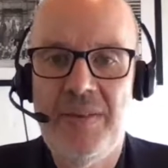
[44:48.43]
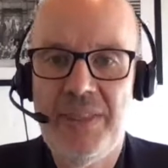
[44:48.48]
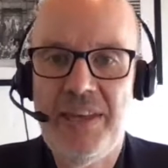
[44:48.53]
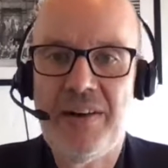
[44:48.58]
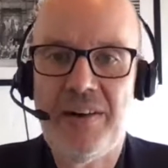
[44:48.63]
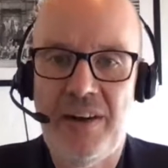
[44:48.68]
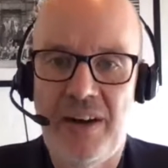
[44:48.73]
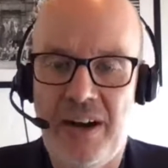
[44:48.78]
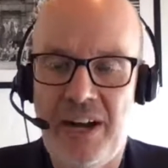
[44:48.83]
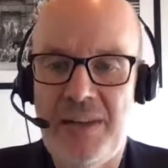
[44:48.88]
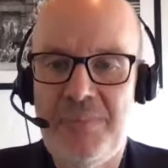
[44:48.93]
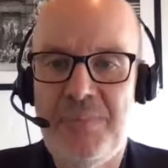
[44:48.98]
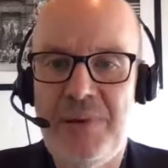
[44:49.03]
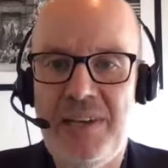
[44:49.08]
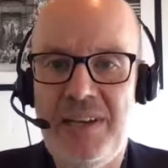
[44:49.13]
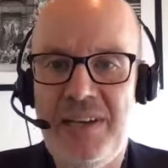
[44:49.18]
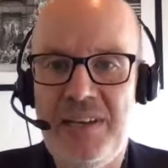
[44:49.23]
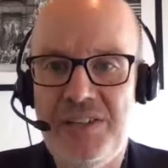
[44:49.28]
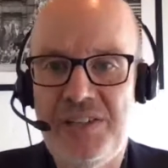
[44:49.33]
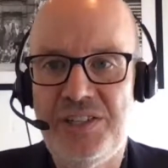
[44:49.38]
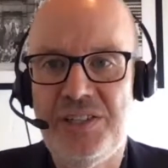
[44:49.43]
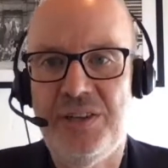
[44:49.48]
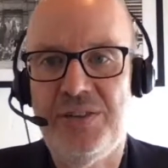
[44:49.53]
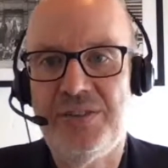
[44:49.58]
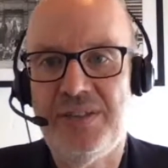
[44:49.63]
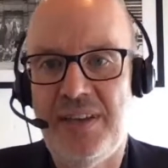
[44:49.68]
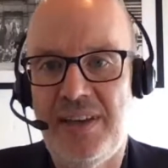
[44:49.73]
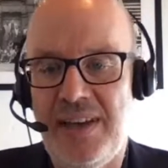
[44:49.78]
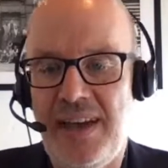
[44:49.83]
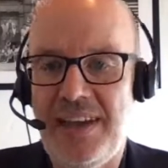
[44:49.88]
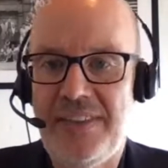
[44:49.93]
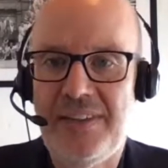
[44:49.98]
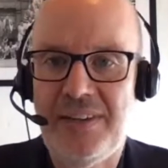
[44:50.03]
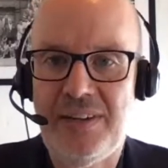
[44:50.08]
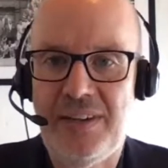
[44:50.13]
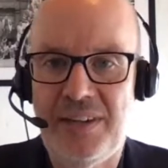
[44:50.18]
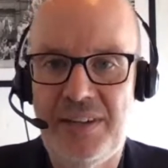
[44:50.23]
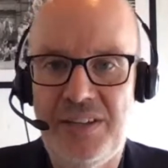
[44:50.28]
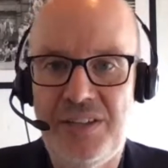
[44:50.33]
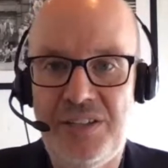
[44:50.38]
There are IP issues,
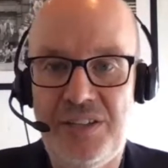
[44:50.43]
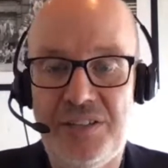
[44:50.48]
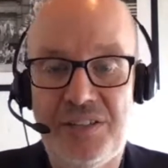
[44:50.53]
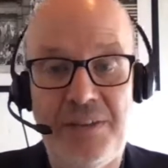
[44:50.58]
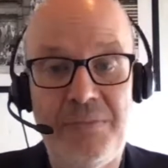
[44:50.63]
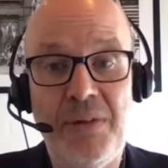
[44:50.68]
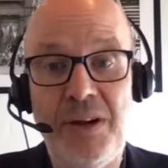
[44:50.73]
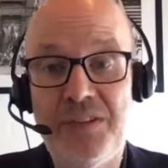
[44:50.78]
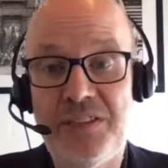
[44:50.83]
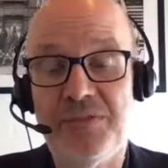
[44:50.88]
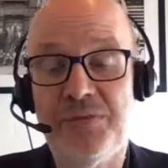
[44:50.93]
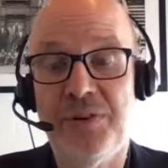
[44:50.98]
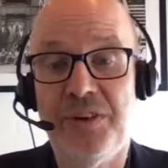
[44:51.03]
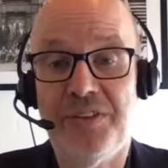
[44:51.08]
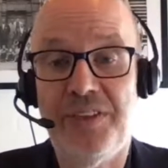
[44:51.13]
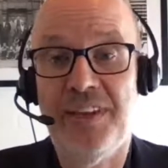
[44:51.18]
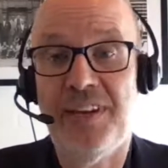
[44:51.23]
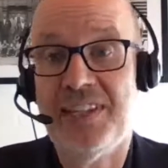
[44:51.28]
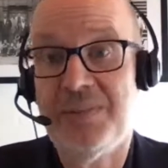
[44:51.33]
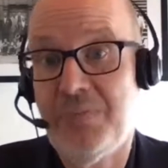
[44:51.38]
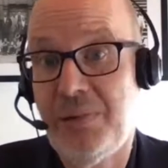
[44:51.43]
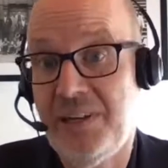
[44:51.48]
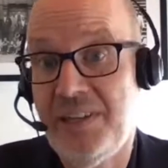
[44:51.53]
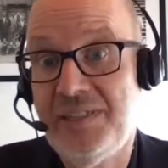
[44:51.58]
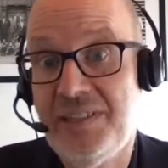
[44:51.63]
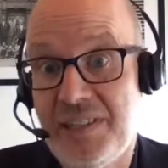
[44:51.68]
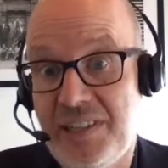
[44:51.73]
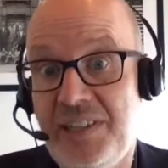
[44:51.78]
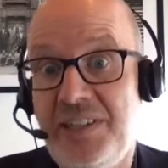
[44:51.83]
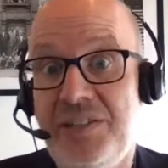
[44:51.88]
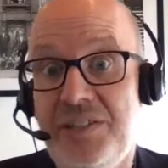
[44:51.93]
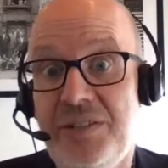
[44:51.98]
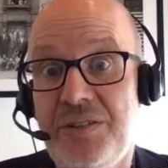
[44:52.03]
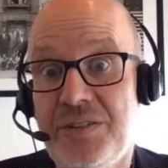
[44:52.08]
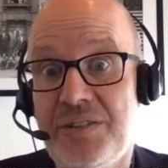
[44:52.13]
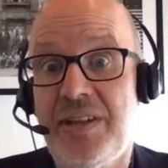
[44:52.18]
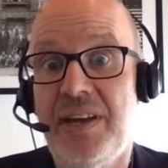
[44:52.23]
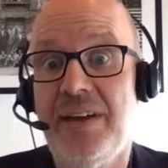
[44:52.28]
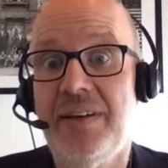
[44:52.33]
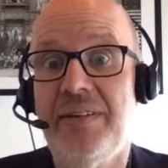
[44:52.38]
ethical issues, and most of all, I think it's political
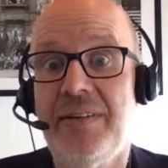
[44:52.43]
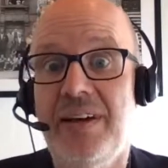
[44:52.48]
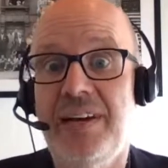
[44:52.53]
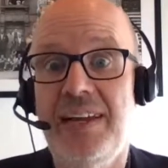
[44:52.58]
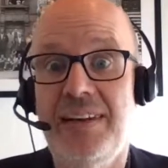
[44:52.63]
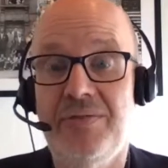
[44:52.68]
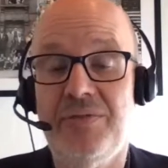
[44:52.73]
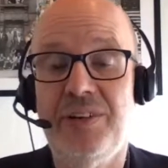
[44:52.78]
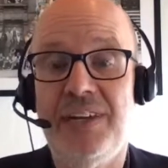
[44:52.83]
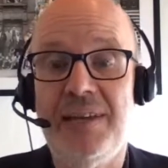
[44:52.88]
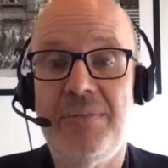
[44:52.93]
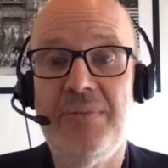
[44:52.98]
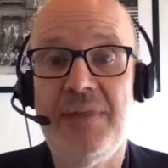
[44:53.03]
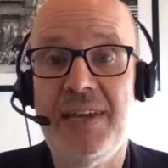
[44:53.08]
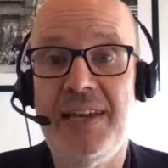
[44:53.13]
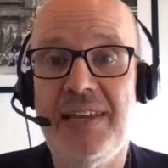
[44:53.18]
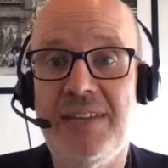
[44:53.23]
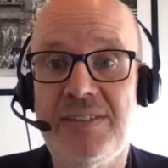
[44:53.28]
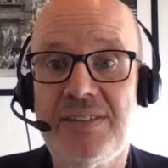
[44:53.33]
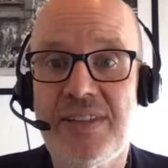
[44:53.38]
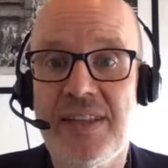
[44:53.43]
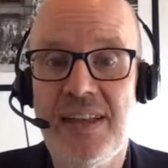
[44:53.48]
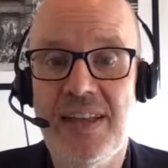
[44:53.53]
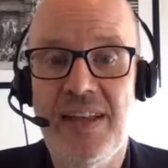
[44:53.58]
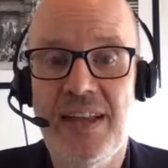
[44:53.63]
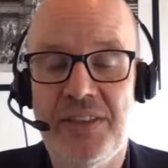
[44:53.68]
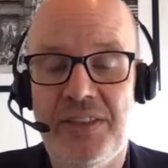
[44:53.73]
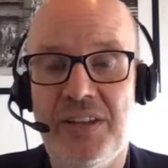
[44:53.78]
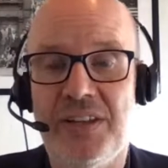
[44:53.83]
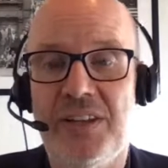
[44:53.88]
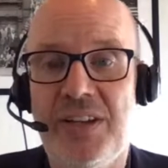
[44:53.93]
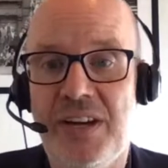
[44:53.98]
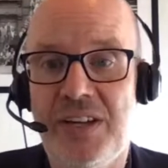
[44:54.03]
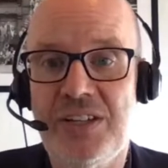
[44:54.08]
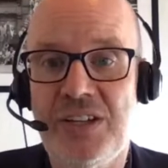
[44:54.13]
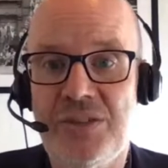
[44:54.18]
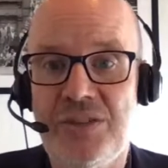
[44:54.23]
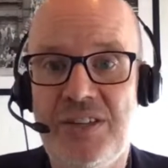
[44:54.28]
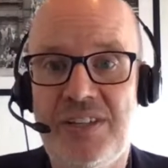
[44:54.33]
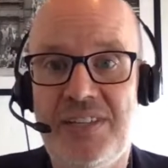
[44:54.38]
issues now. And it really means that
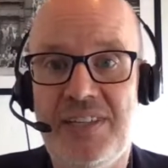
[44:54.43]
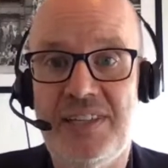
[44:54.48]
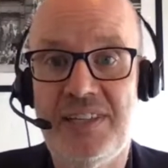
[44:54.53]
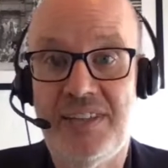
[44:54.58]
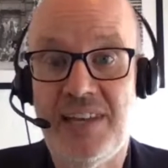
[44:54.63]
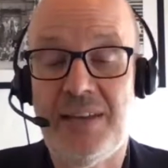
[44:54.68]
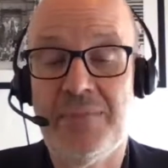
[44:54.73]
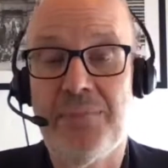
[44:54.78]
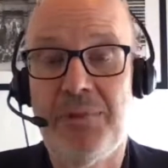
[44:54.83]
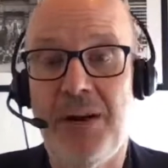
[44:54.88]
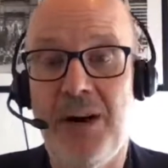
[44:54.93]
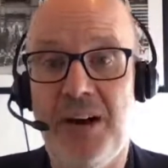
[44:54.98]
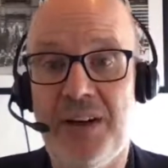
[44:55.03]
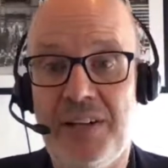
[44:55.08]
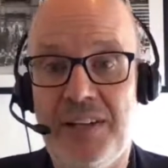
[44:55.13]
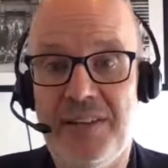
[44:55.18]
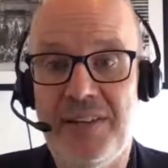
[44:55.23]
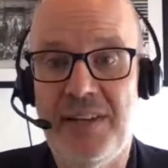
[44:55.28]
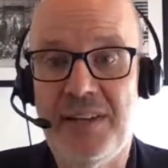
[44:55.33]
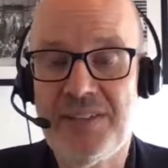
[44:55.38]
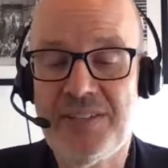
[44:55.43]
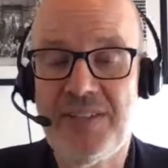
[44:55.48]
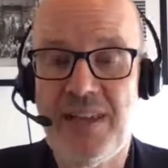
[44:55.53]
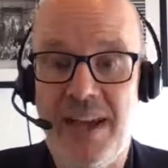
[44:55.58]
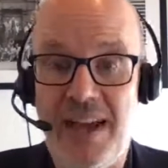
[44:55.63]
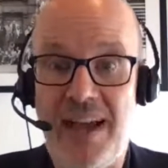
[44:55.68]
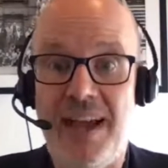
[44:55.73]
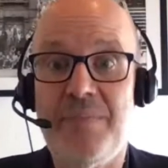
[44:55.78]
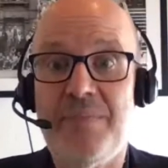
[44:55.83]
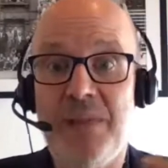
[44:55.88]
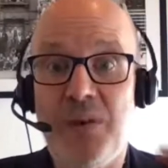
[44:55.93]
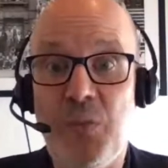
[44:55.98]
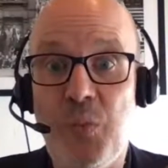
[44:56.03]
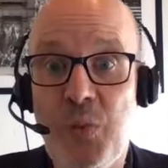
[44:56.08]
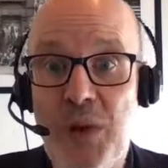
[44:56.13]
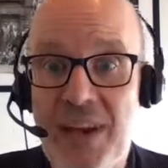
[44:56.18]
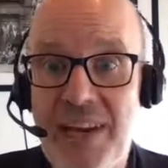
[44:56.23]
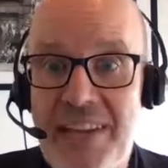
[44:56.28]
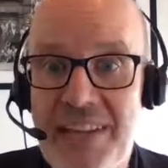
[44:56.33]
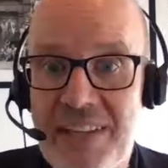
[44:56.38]
countries need to take part in this and be
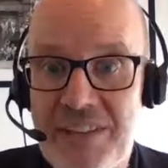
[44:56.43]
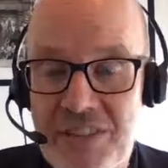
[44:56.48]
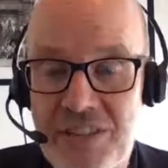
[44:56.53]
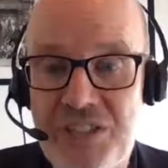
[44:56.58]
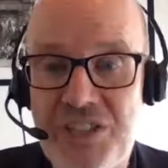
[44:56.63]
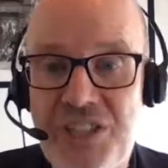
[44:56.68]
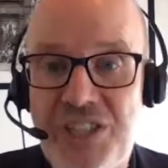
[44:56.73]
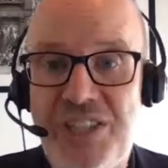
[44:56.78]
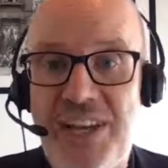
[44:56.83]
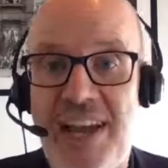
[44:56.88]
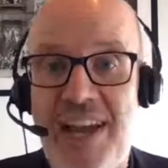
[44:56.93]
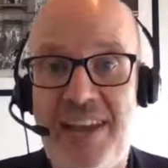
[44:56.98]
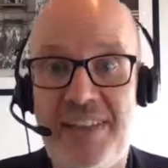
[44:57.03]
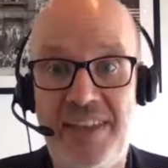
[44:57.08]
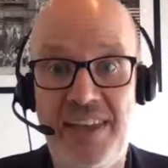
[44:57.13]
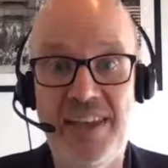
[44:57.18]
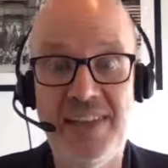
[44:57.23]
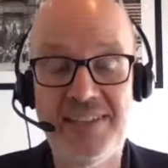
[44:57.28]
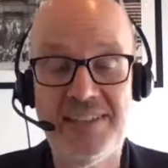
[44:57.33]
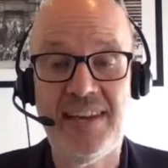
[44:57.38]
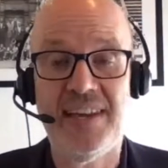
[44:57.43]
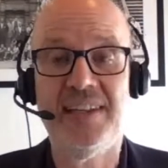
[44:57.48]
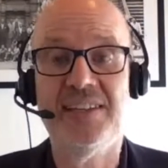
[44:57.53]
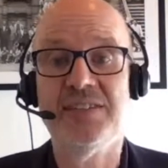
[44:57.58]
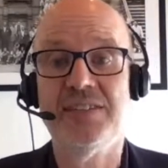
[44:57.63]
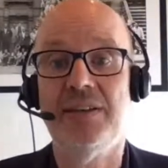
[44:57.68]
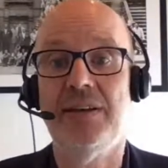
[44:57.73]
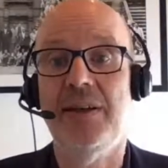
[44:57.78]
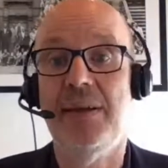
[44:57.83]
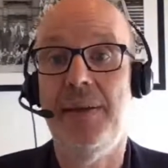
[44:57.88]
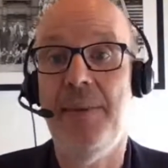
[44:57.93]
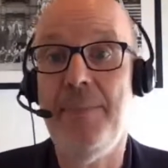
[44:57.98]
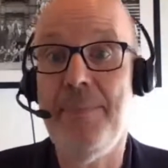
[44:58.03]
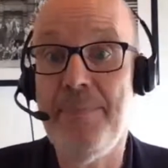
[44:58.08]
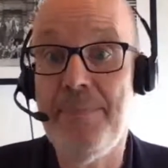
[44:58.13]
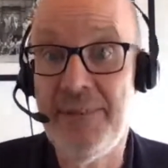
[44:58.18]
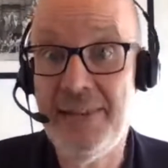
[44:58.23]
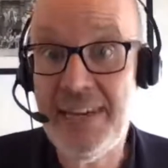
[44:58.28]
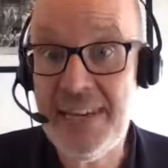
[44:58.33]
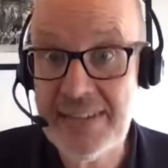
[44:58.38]
willing to share their data
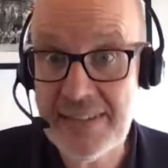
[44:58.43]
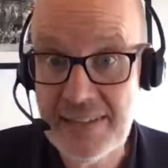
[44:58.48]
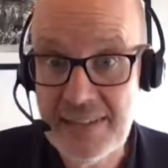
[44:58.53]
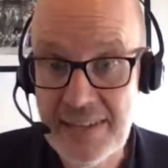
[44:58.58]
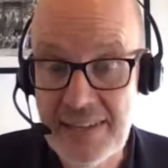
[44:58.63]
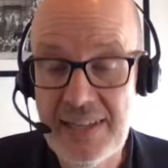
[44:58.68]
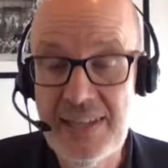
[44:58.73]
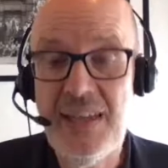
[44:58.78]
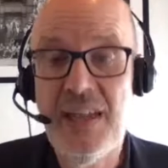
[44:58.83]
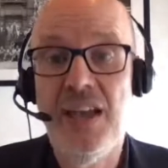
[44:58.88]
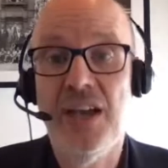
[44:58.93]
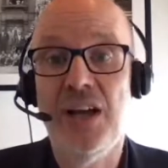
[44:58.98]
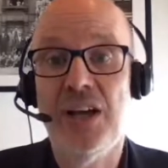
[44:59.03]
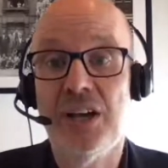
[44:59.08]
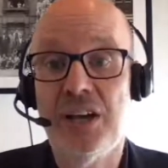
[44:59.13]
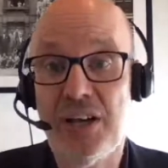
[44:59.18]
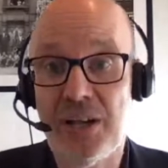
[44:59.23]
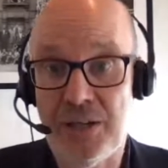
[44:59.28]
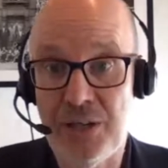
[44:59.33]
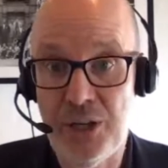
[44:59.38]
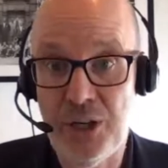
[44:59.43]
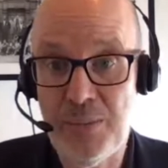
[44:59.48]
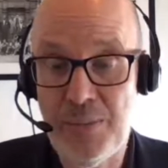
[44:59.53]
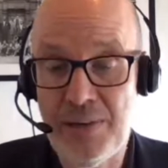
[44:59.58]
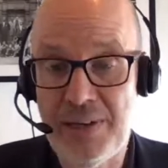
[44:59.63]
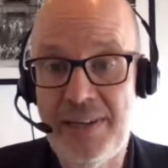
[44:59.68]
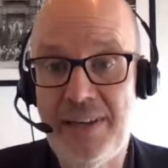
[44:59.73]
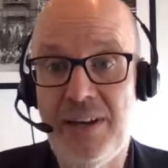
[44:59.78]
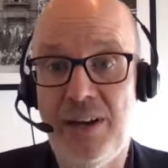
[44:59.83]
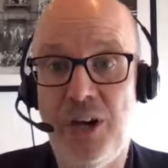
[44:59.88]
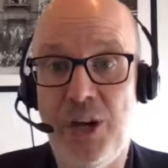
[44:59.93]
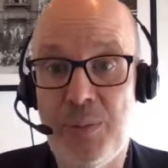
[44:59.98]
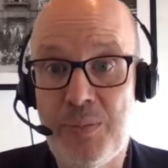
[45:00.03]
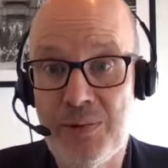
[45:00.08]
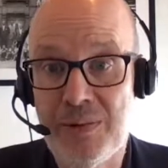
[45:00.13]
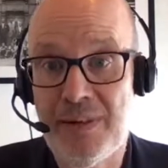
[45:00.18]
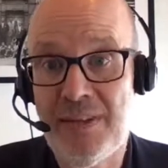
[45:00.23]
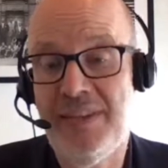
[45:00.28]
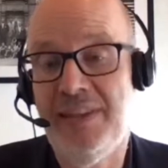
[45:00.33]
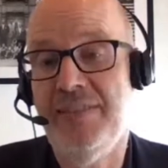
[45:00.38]
immediately, globally,
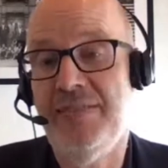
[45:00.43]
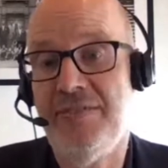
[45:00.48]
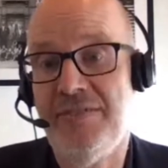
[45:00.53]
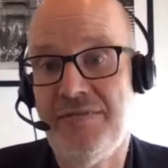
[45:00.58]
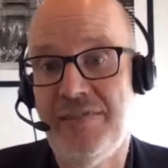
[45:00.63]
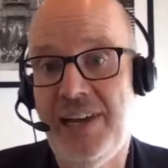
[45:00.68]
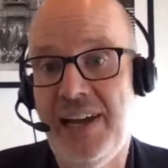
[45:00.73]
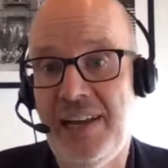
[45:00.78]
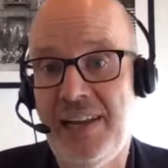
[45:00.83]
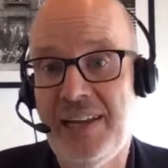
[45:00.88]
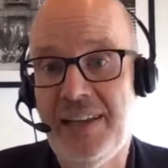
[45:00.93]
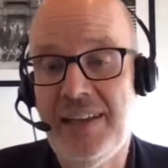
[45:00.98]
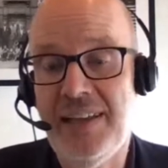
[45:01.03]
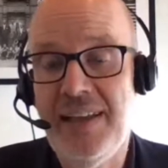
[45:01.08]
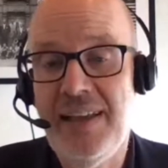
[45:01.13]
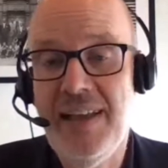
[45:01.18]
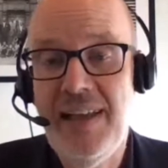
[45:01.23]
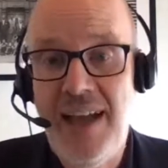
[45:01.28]
openly, and freely.